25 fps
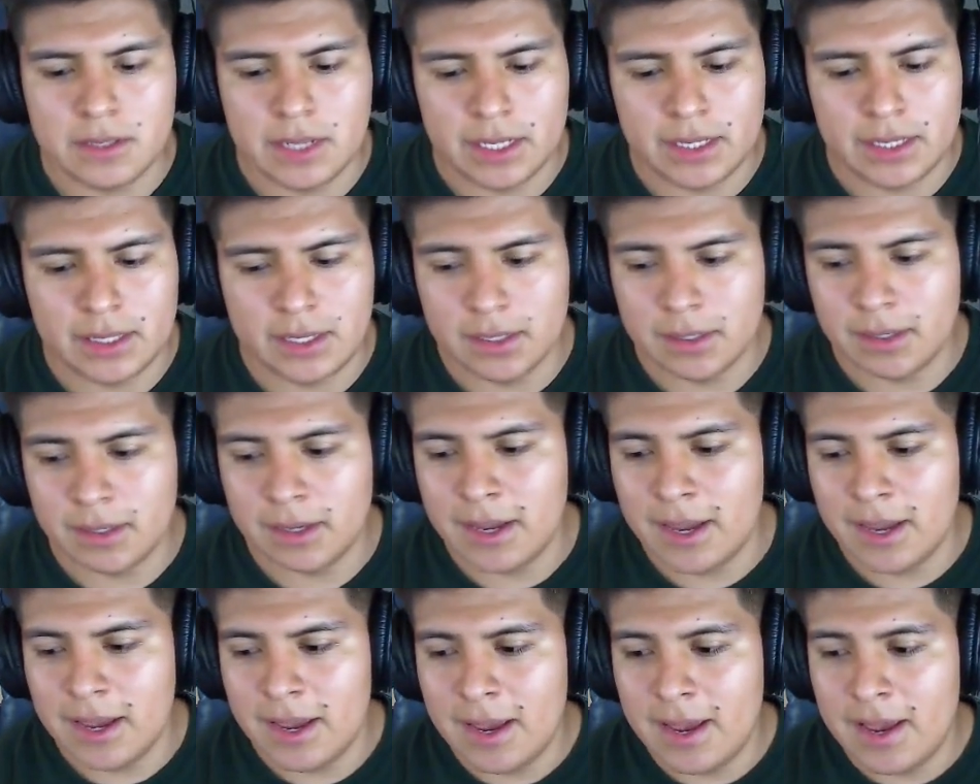Like the
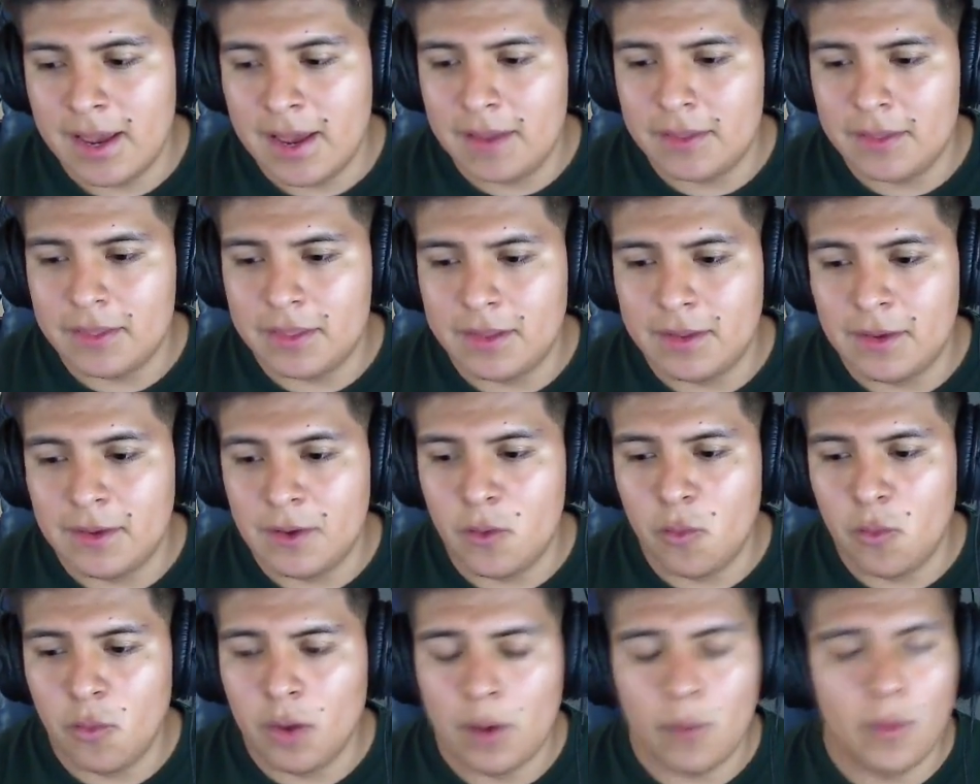
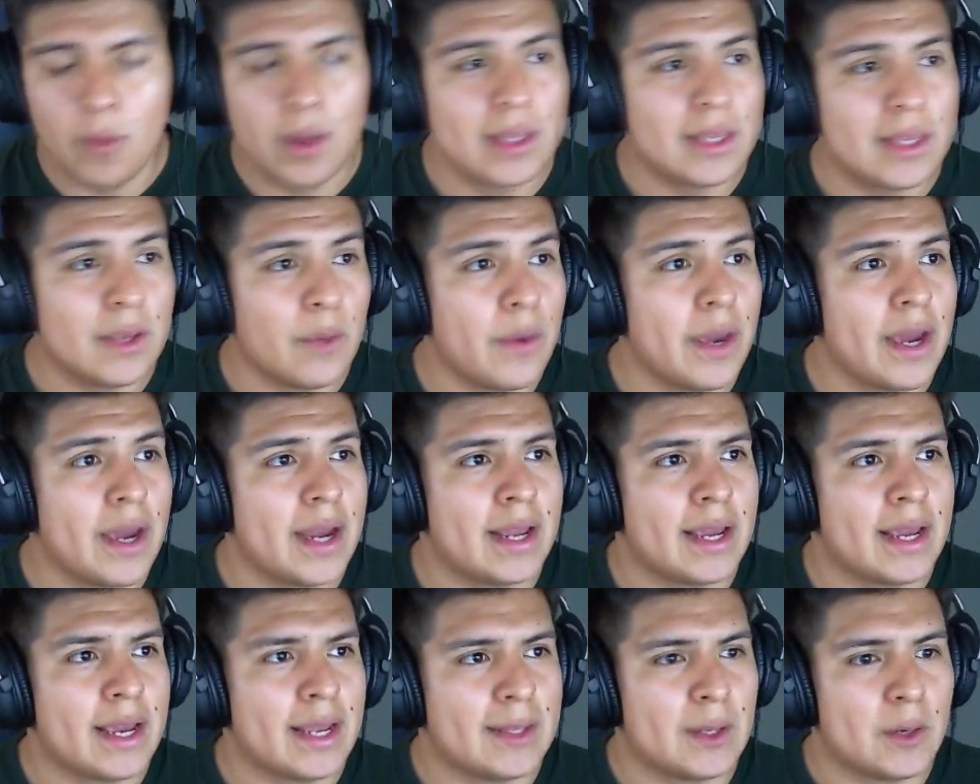what one thing we got
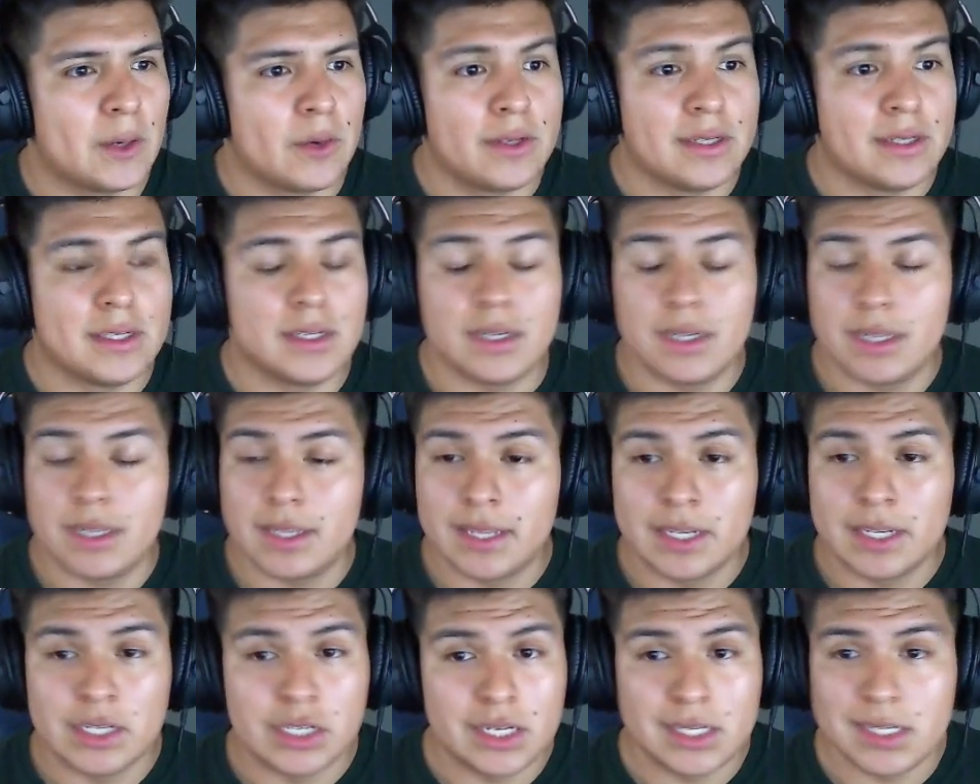to get through is
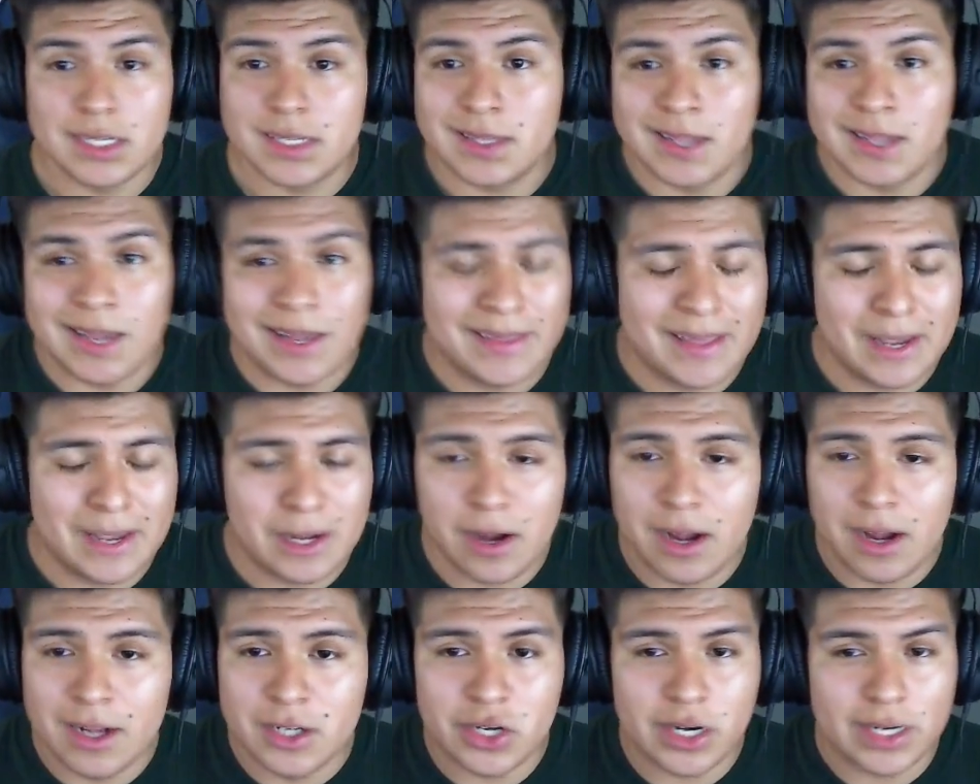this shit's the
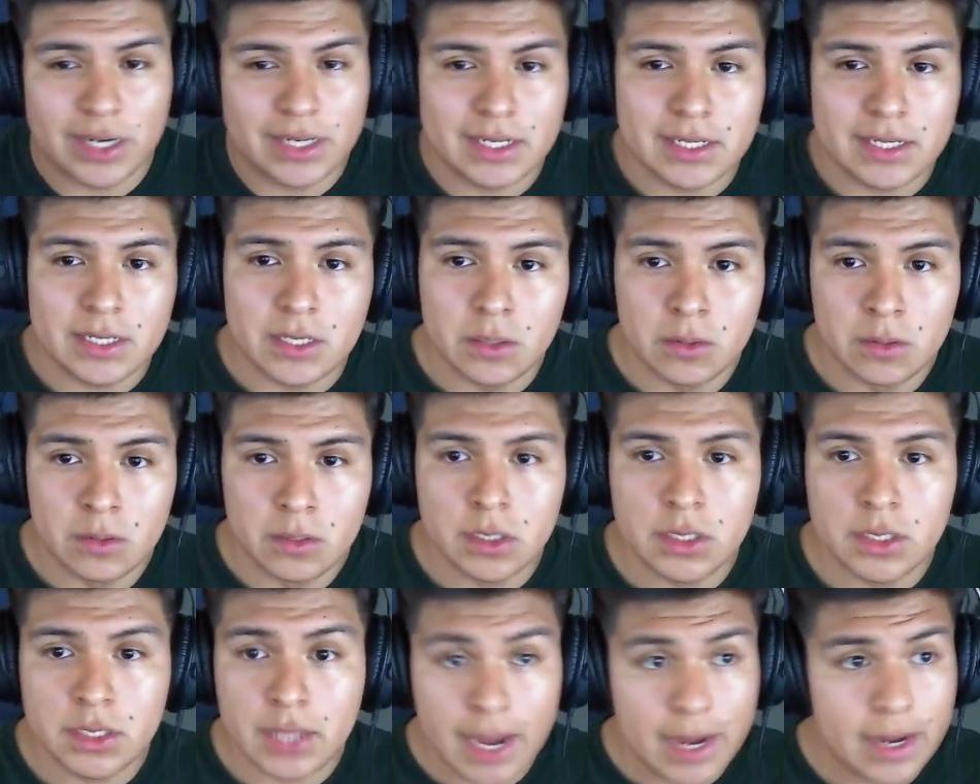contract is
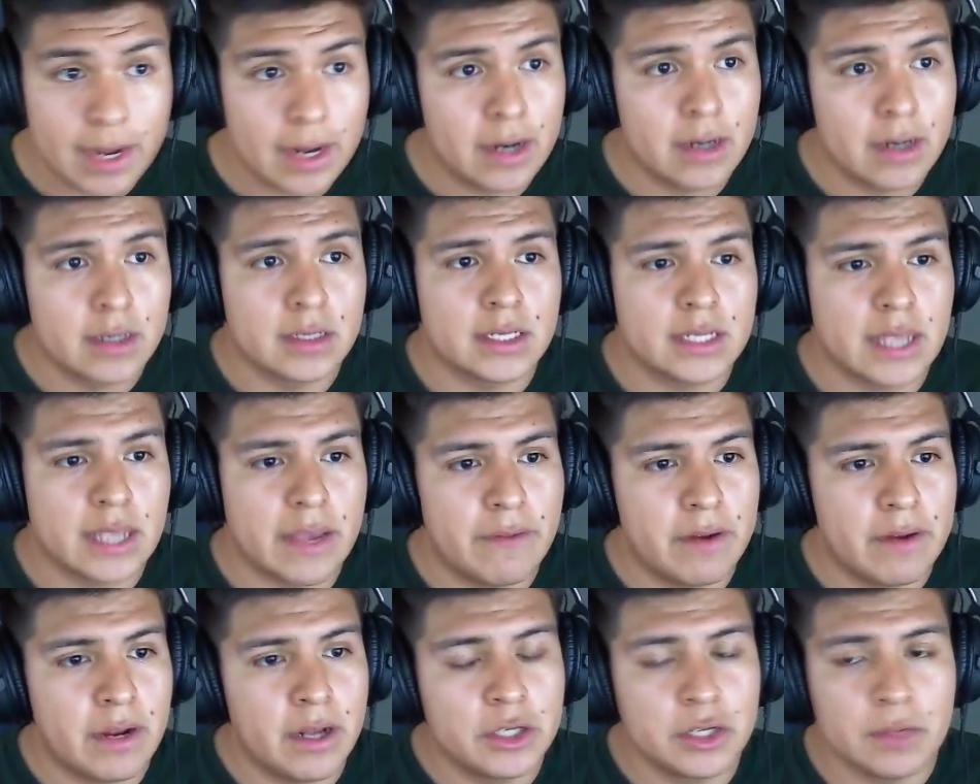huge. 10 years,
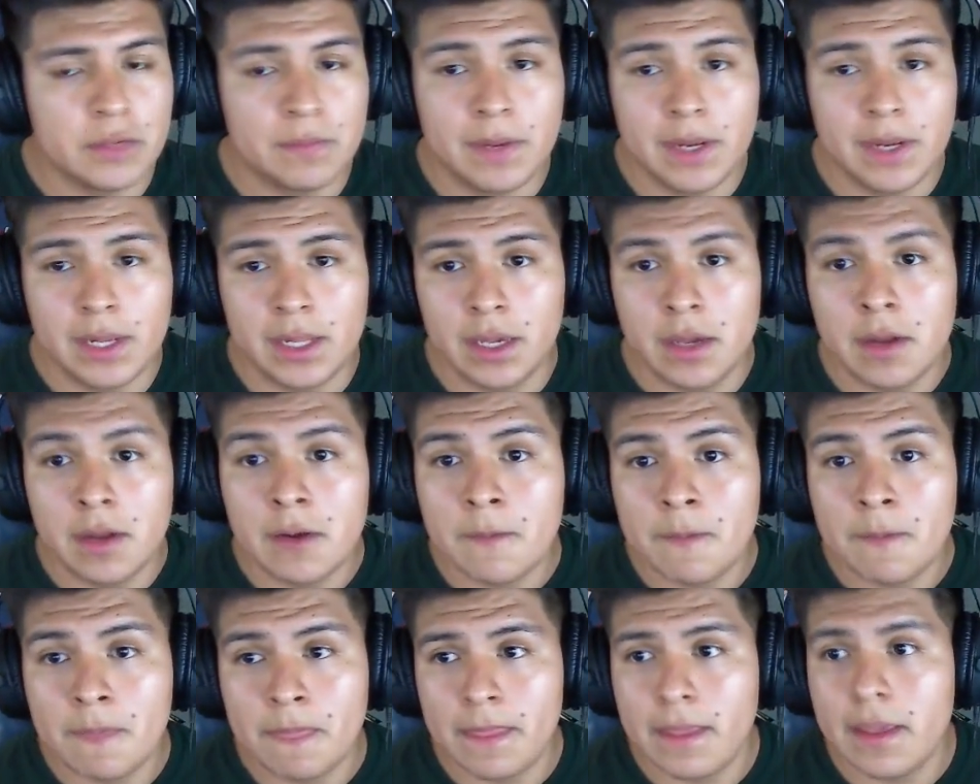700
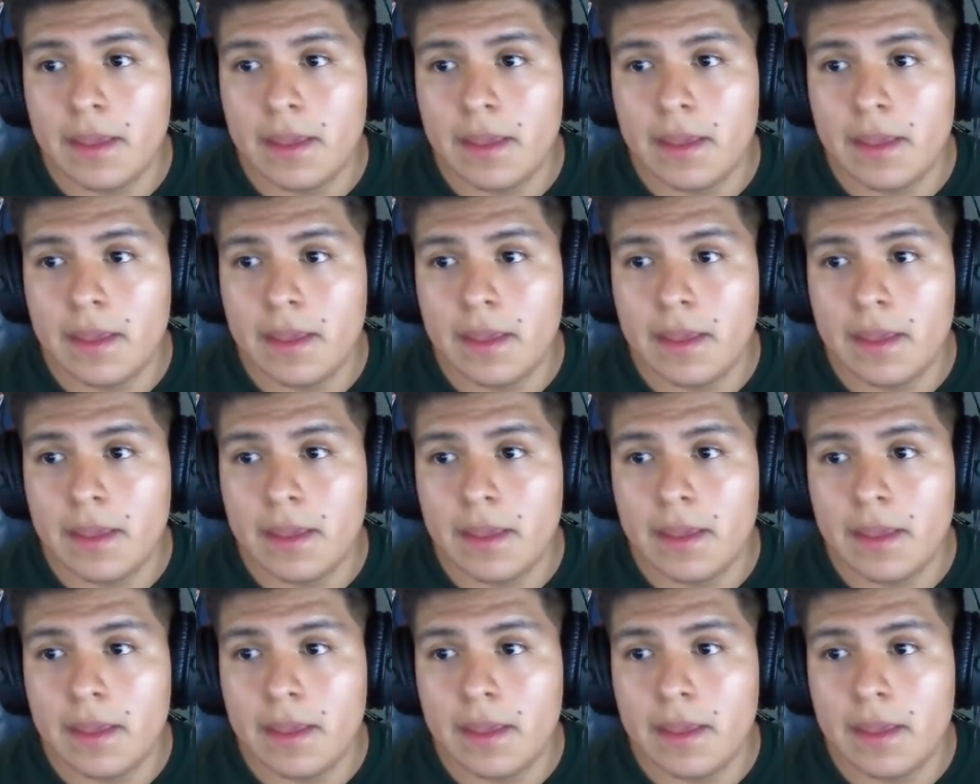million.